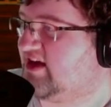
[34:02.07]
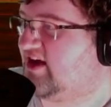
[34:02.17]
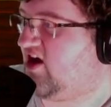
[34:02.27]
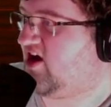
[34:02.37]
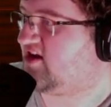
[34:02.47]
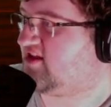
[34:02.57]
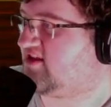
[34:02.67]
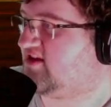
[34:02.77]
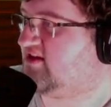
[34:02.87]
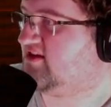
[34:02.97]

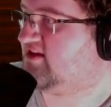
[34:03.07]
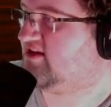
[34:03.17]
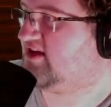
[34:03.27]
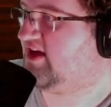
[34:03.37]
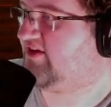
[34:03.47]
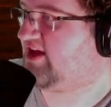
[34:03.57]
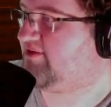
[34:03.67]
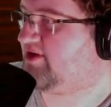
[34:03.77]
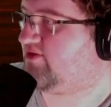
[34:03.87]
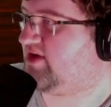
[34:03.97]
honestly. If I had to
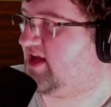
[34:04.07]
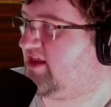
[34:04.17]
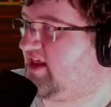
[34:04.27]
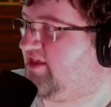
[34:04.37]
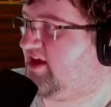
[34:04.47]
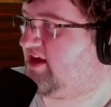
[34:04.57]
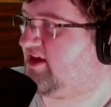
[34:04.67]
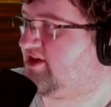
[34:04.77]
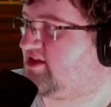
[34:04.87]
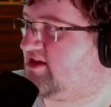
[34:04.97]
pick one, I think I like
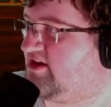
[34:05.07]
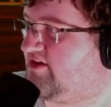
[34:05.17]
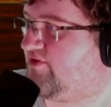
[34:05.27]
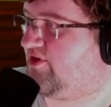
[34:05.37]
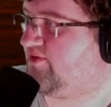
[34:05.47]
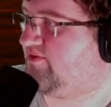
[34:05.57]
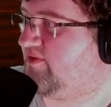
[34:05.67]
the skunk really.